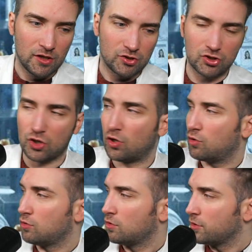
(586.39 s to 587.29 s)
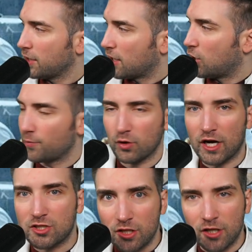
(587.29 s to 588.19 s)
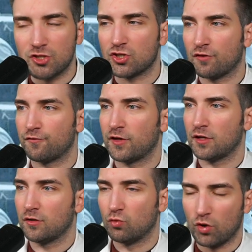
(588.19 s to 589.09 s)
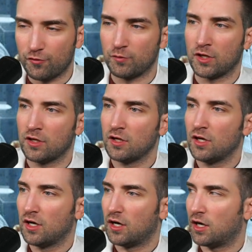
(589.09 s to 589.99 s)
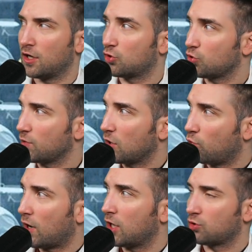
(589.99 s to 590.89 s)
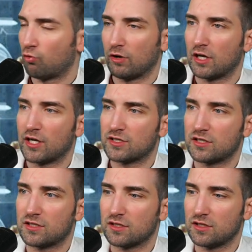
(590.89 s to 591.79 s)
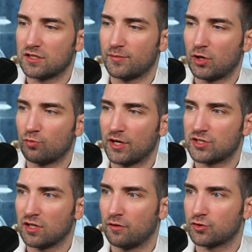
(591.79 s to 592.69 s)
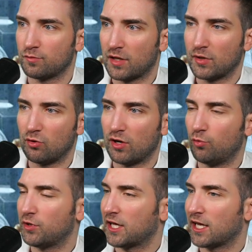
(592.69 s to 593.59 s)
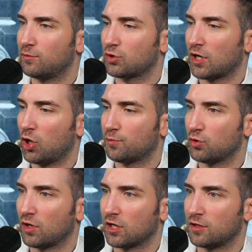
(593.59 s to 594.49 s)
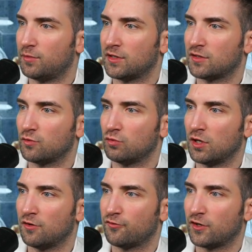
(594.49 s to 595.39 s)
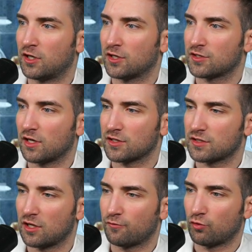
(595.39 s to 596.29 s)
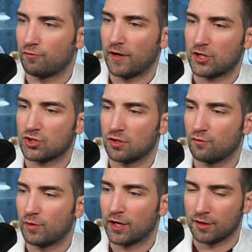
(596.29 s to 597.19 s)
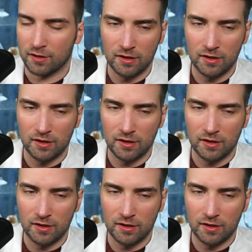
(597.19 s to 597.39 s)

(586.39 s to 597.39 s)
So, yeah, hope you guys learned something with me. Uh, it took me a while to realize that's this about myself, so maybe I'll be able to help you a little bit with uh, a self-reflection of mine.